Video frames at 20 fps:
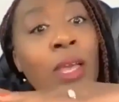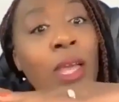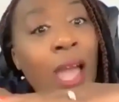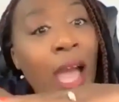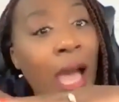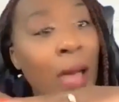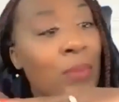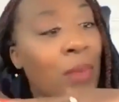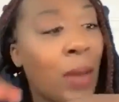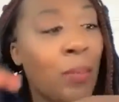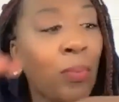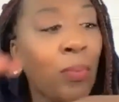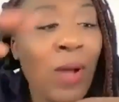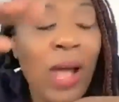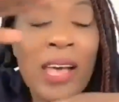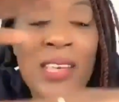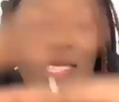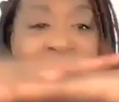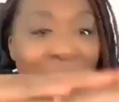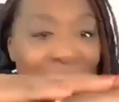I'm not
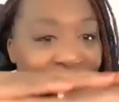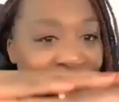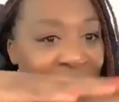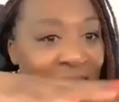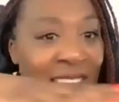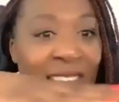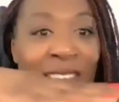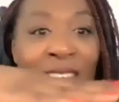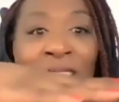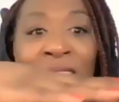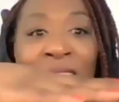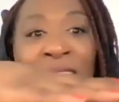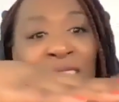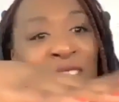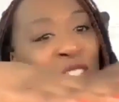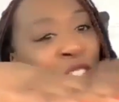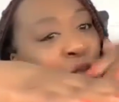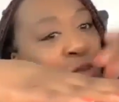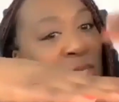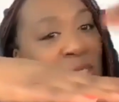processing, this
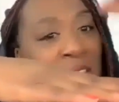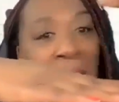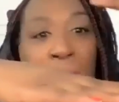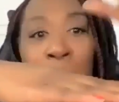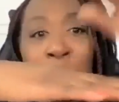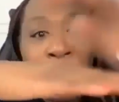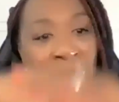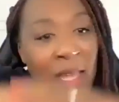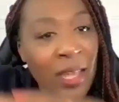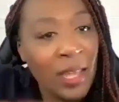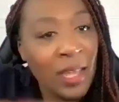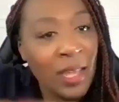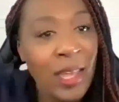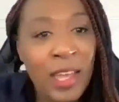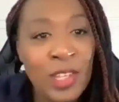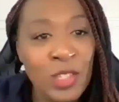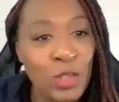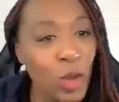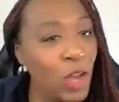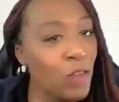is what's happening.
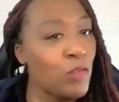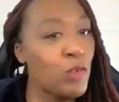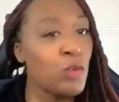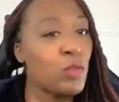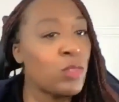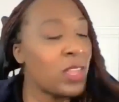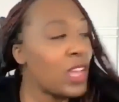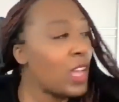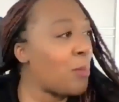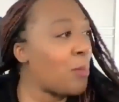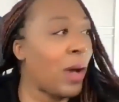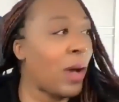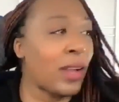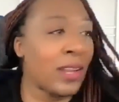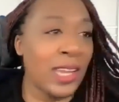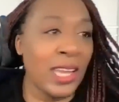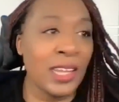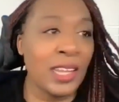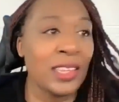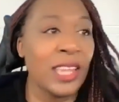So if you think about
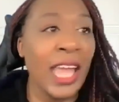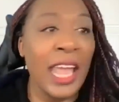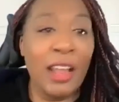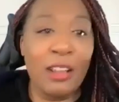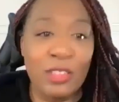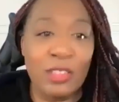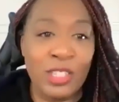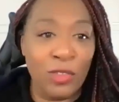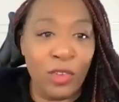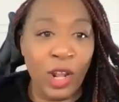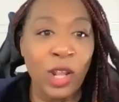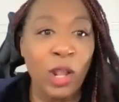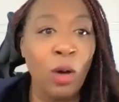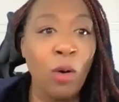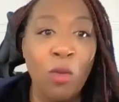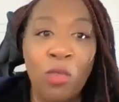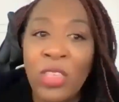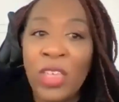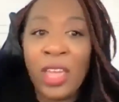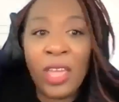it in layers of
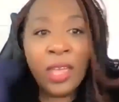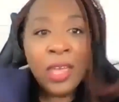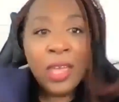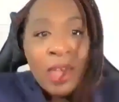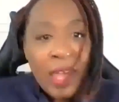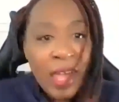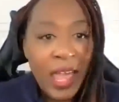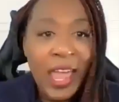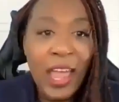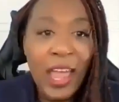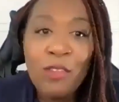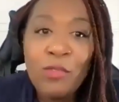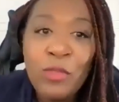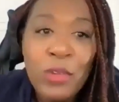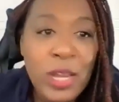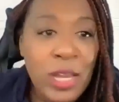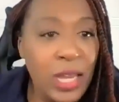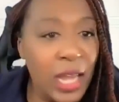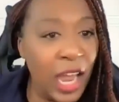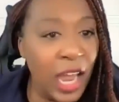clothing,
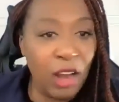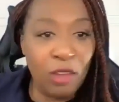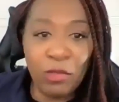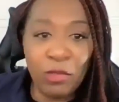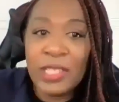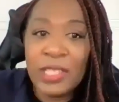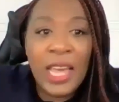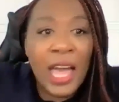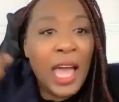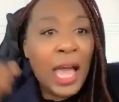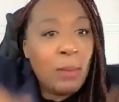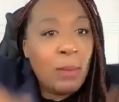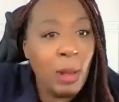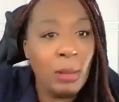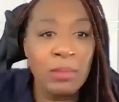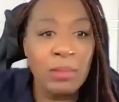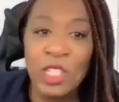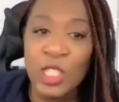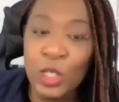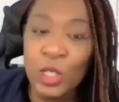every time
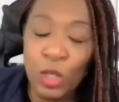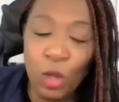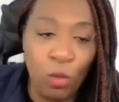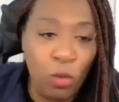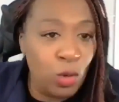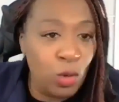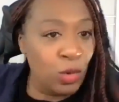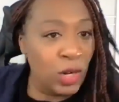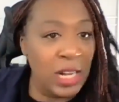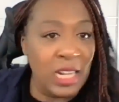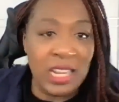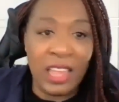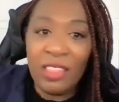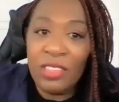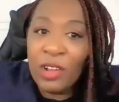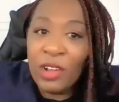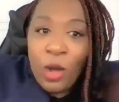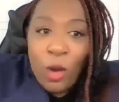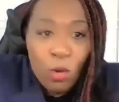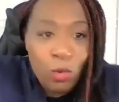I'm just throwing on another
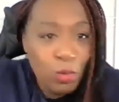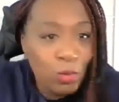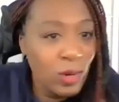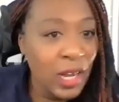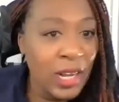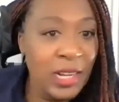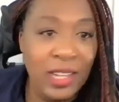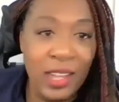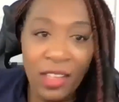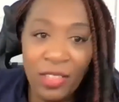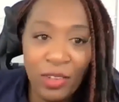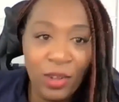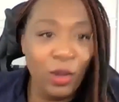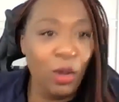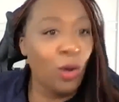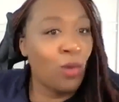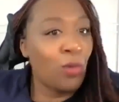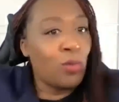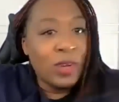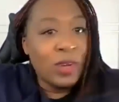coat, another
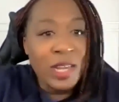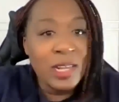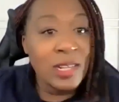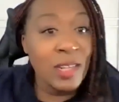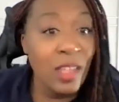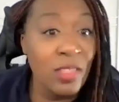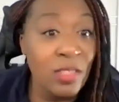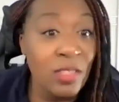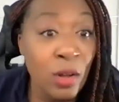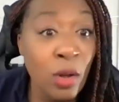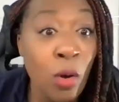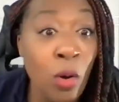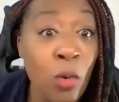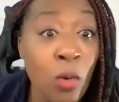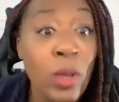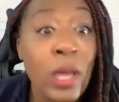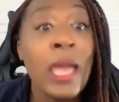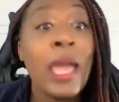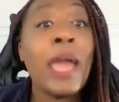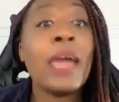coat, another
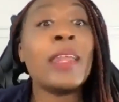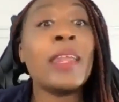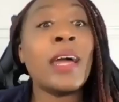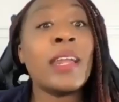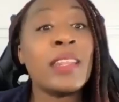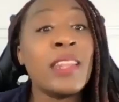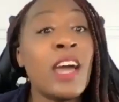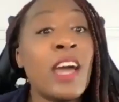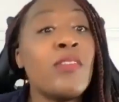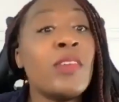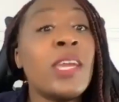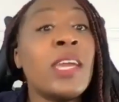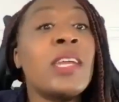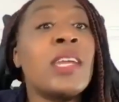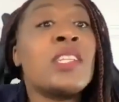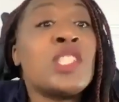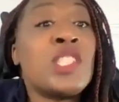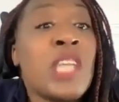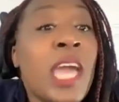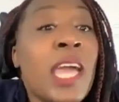coat. And I never get a
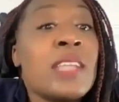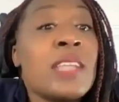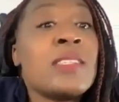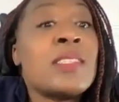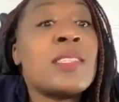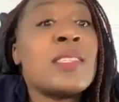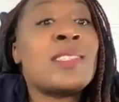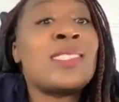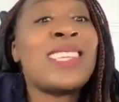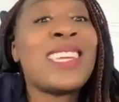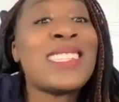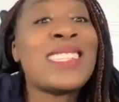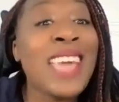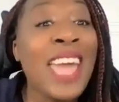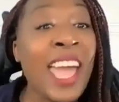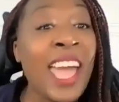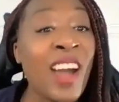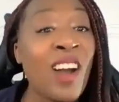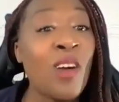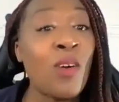chance to sit
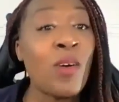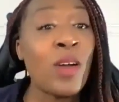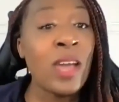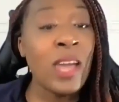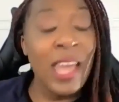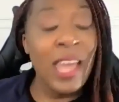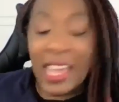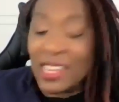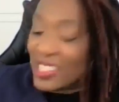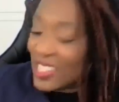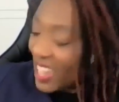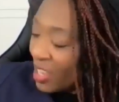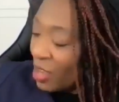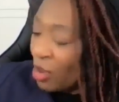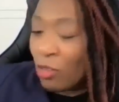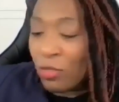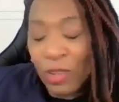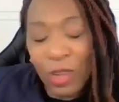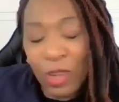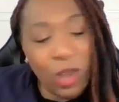down and take
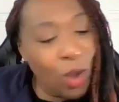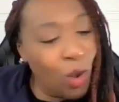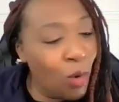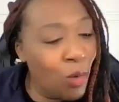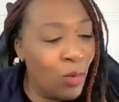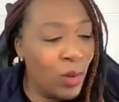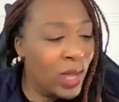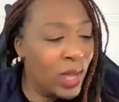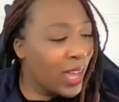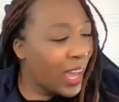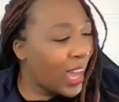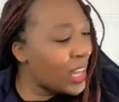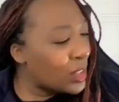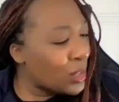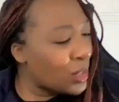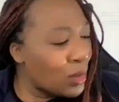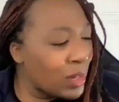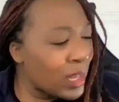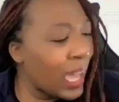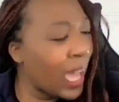off the coat and
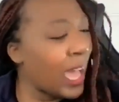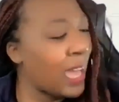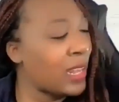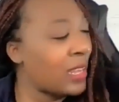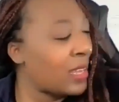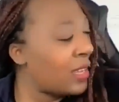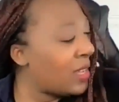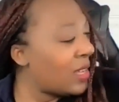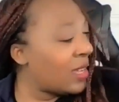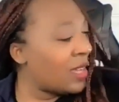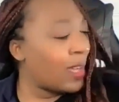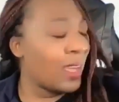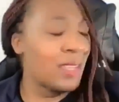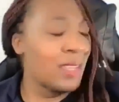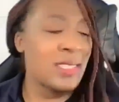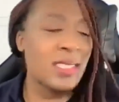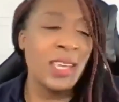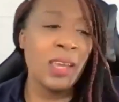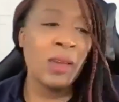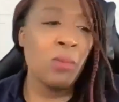look at it and
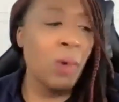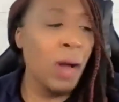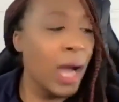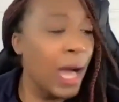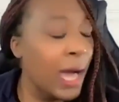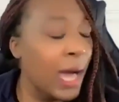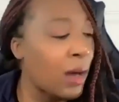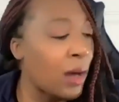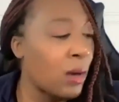say, wow,